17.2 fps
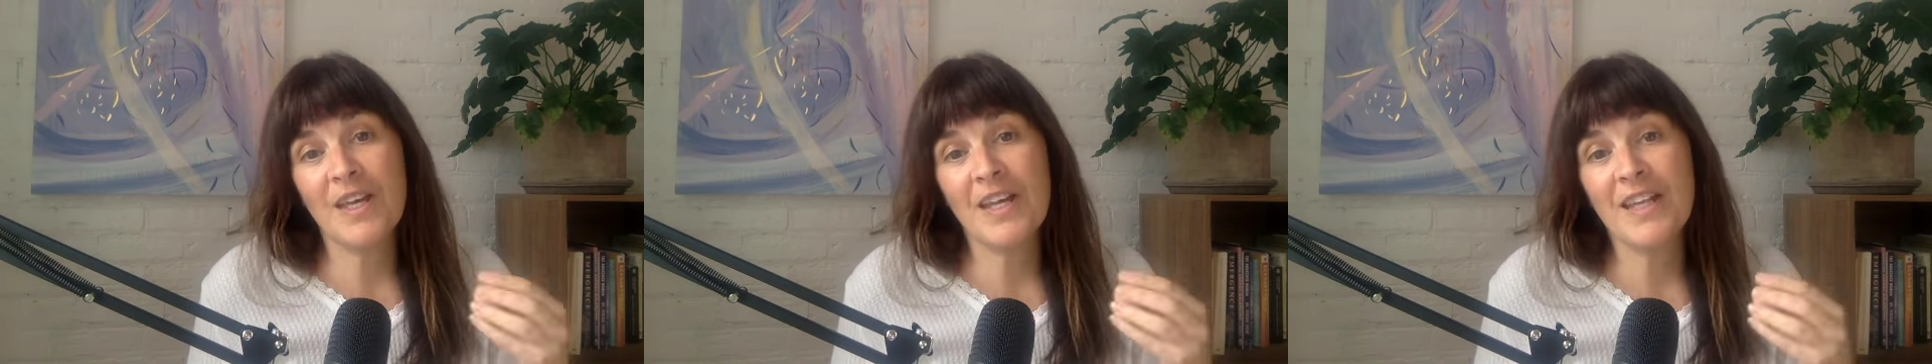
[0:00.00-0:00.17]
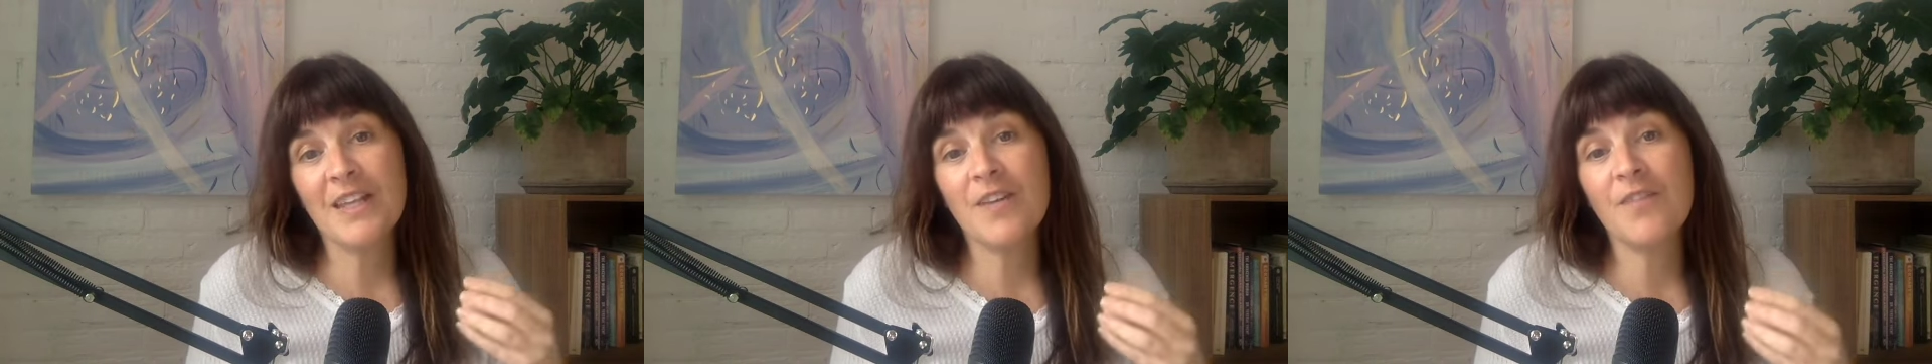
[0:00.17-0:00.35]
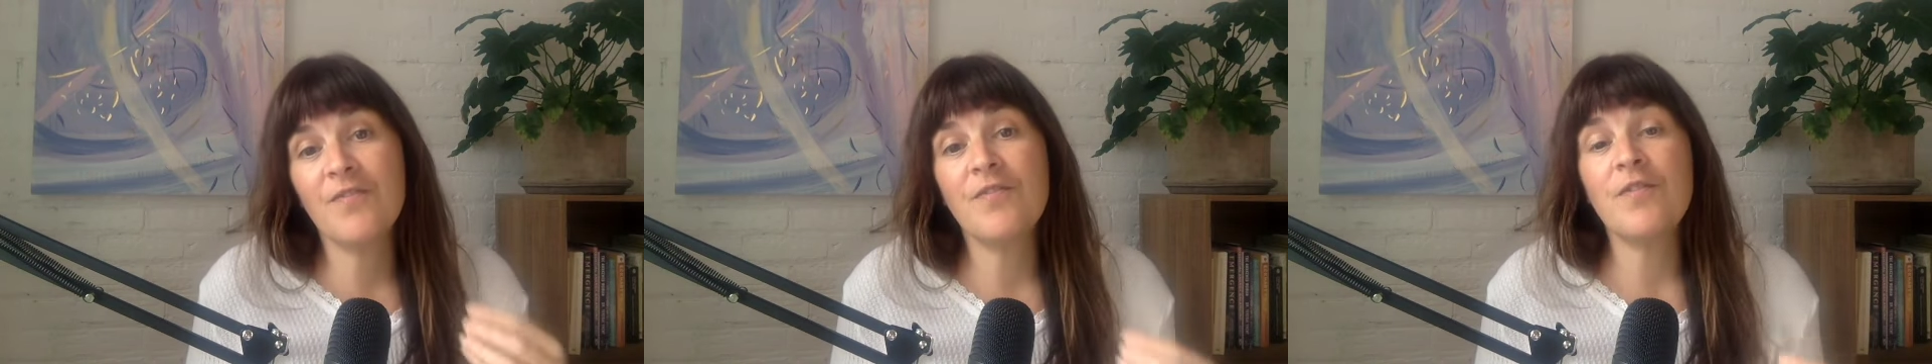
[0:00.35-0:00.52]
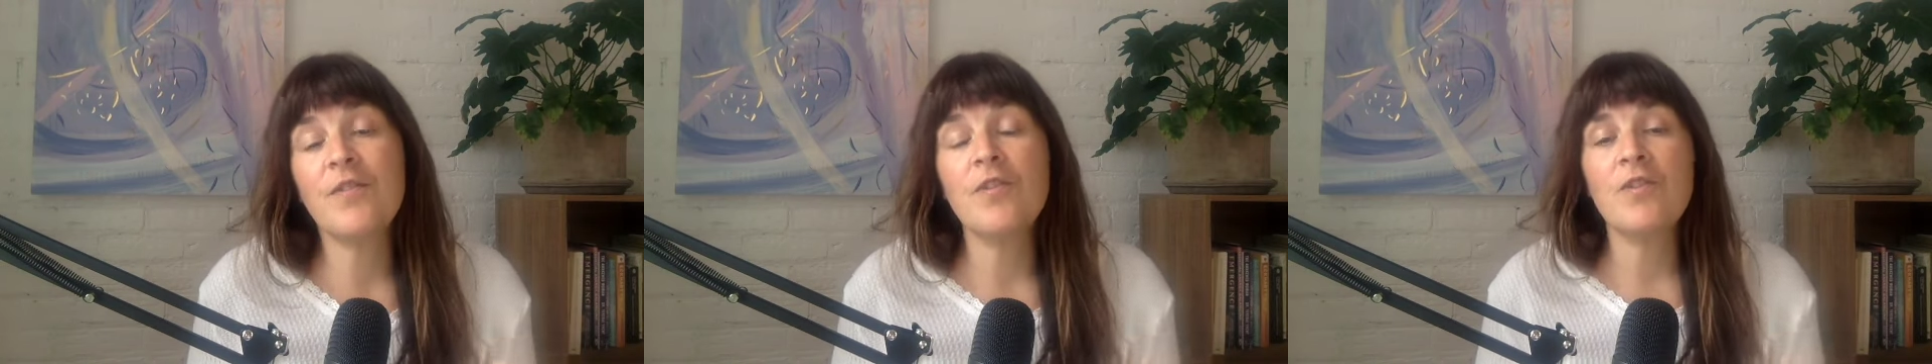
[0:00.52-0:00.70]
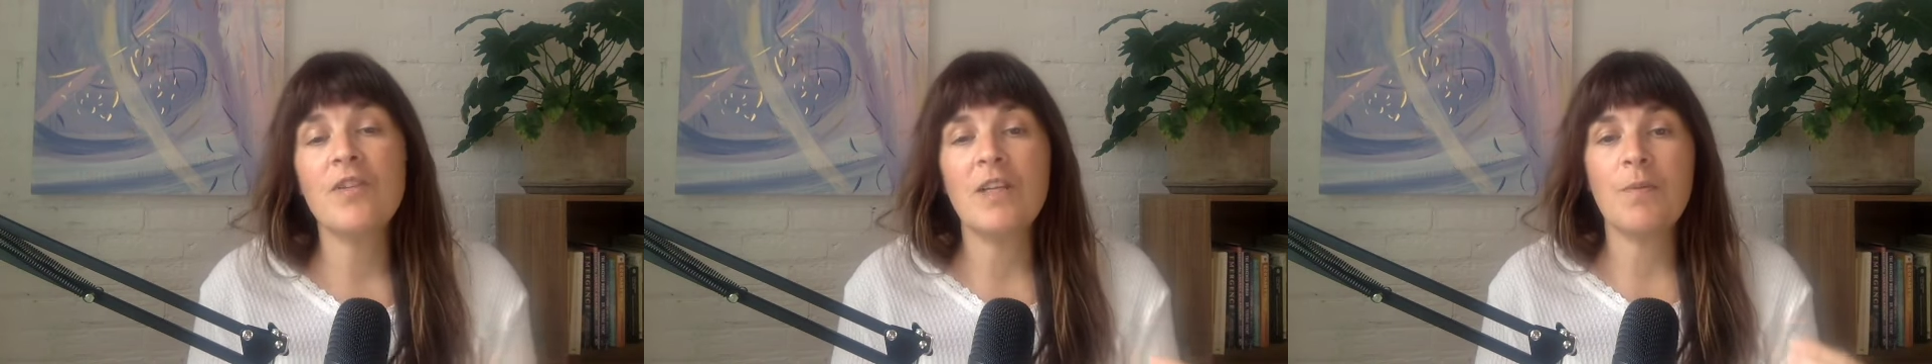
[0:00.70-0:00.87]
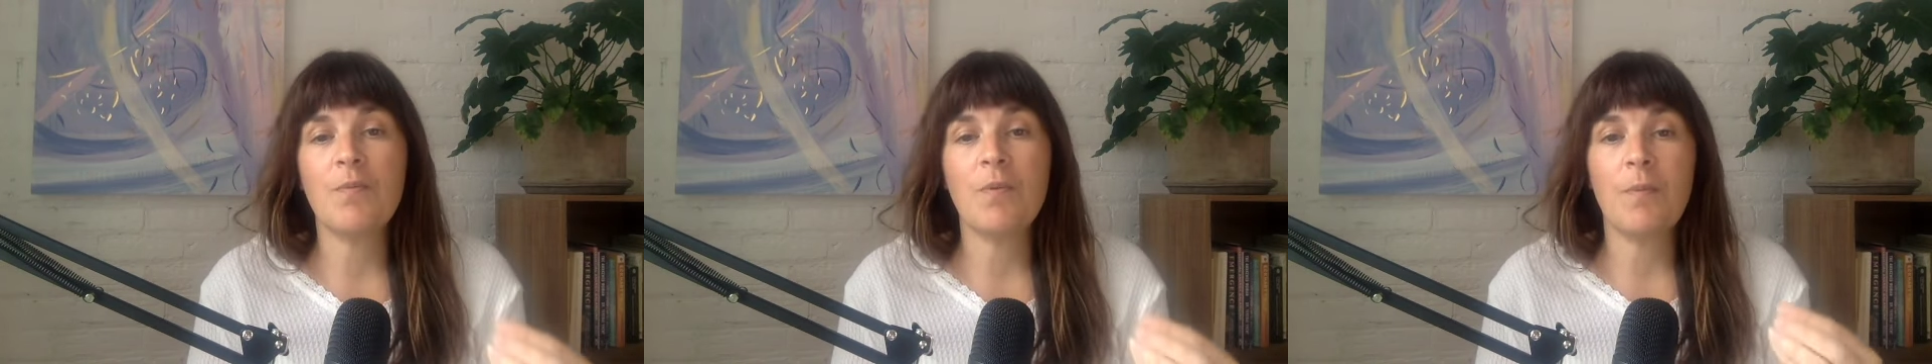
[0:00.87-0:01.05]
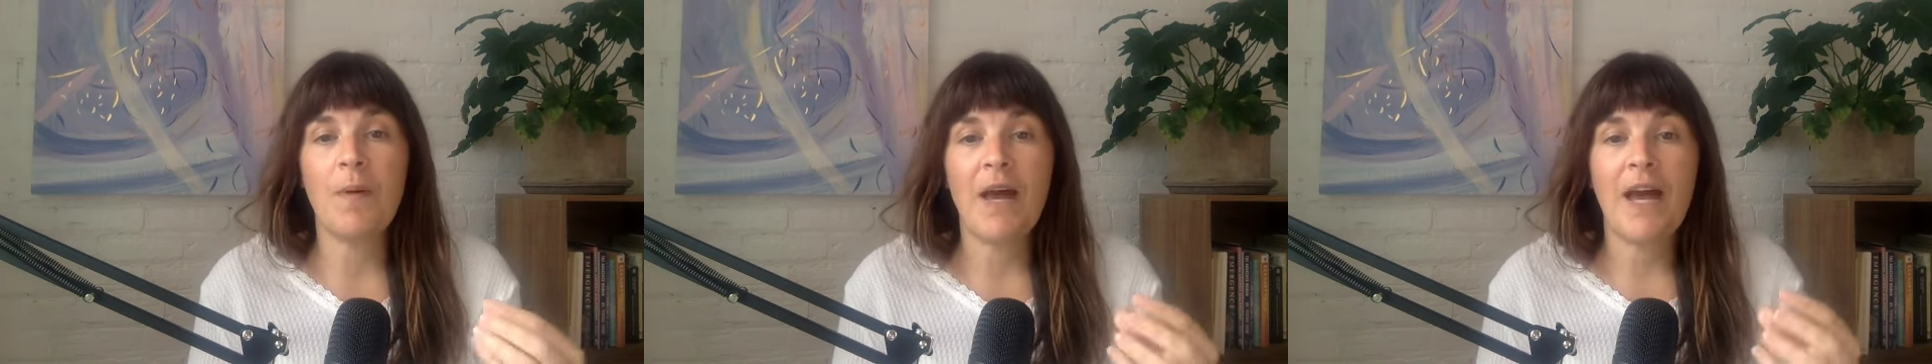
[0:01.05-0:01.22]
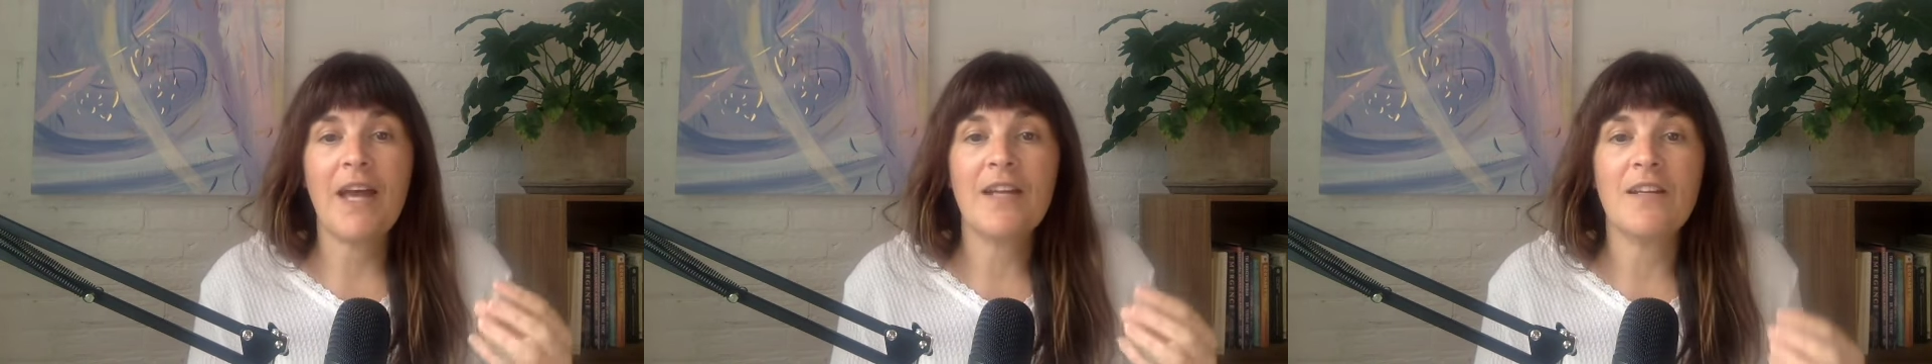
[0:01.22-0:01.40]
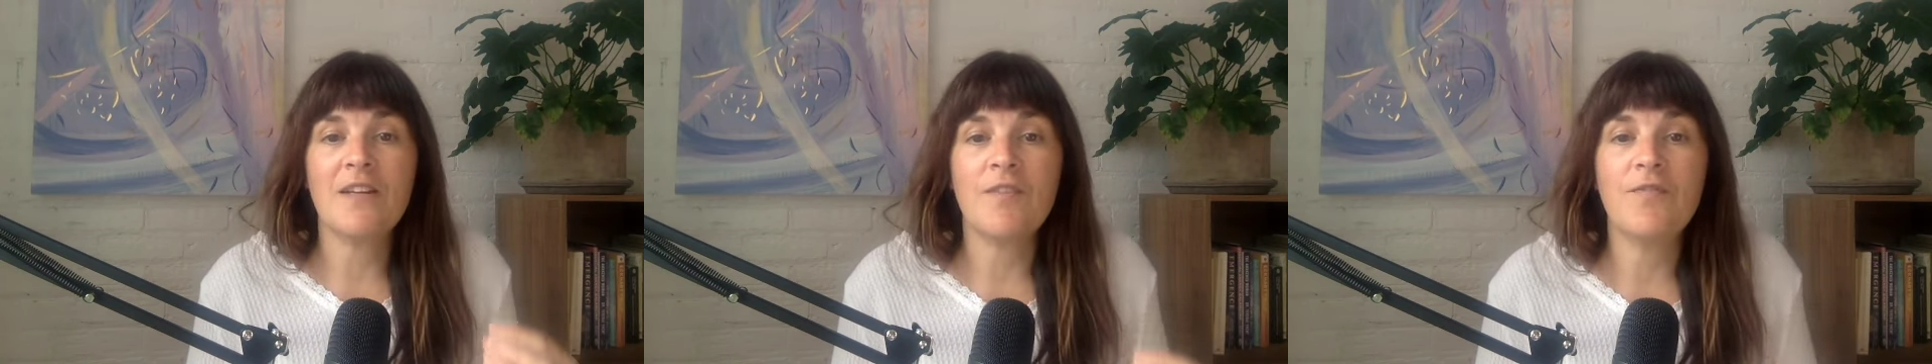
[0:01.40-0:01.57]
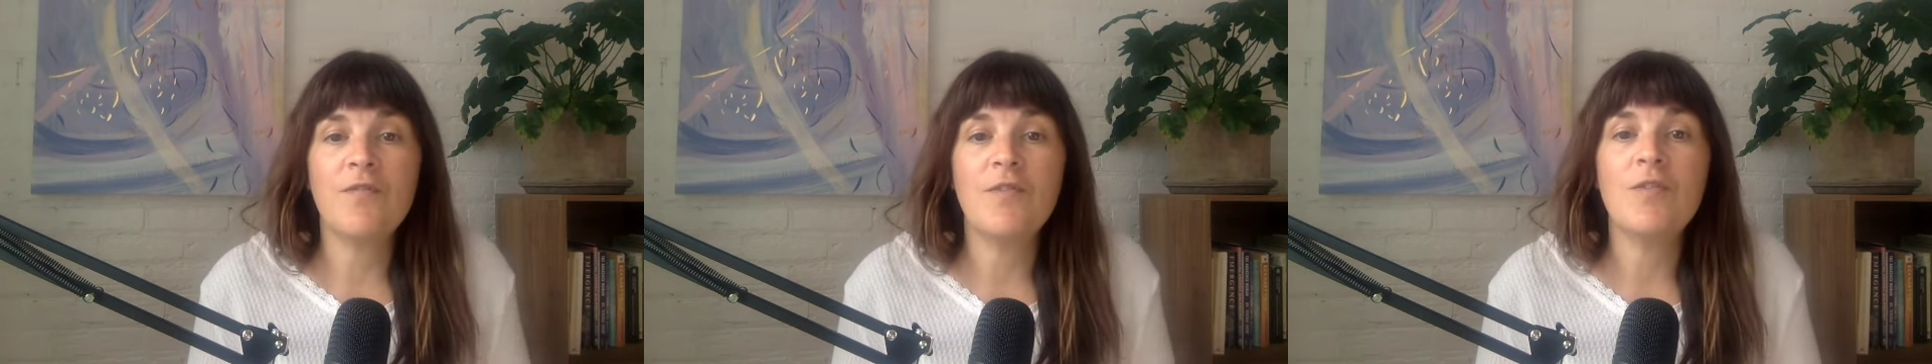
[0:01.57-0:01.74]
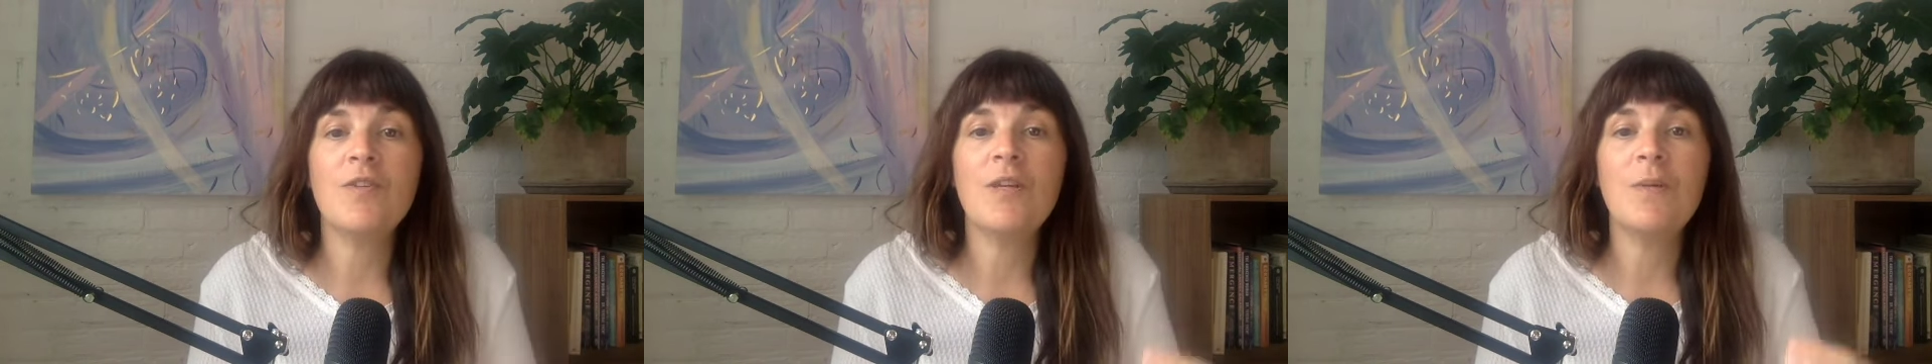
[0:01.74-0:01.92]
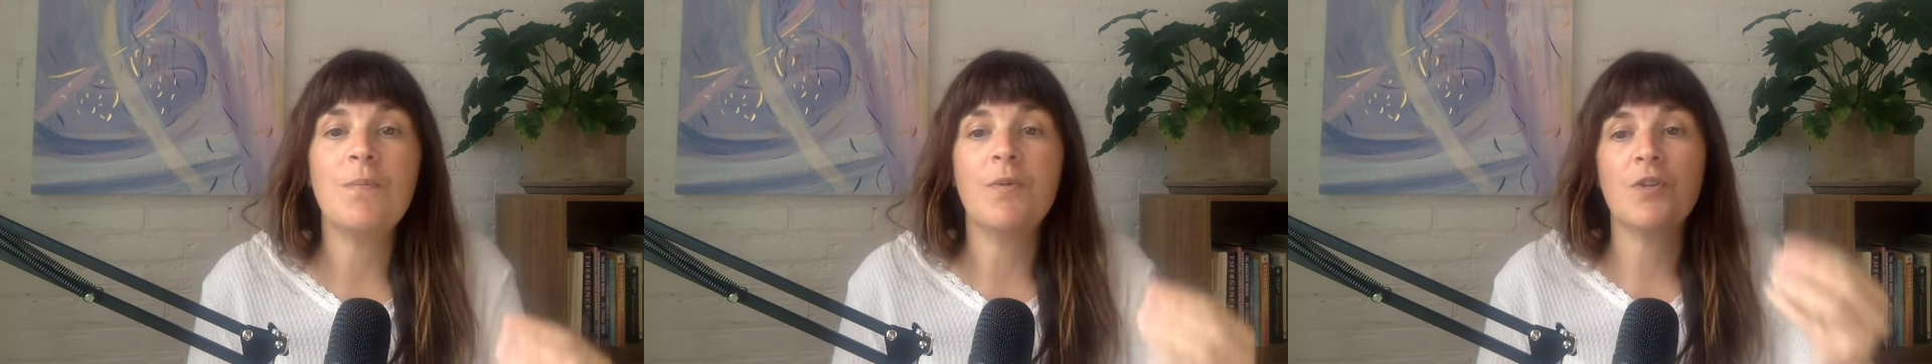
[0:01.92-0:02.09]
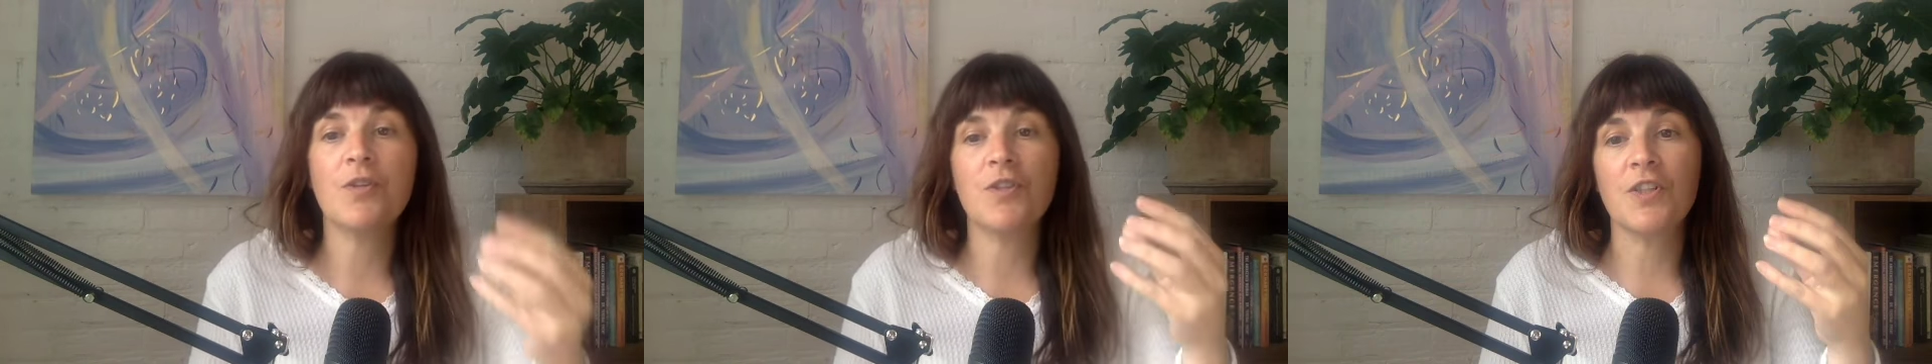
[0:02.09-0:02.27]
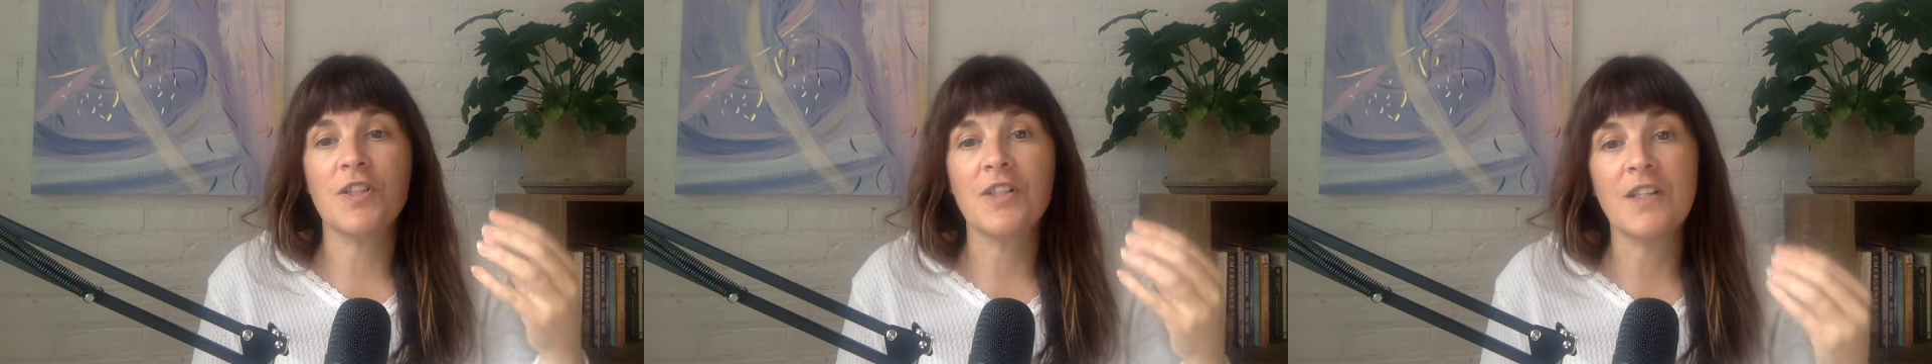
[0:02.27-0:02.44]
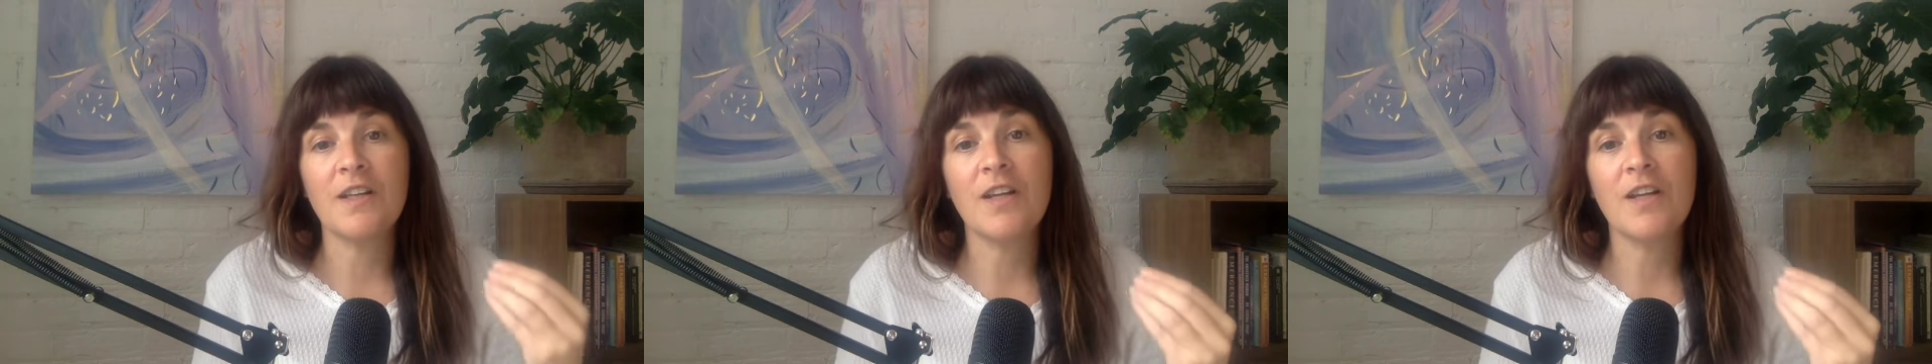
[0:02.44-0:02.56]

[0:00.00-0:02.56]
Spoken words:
In the food he prepared, in the food he butchered,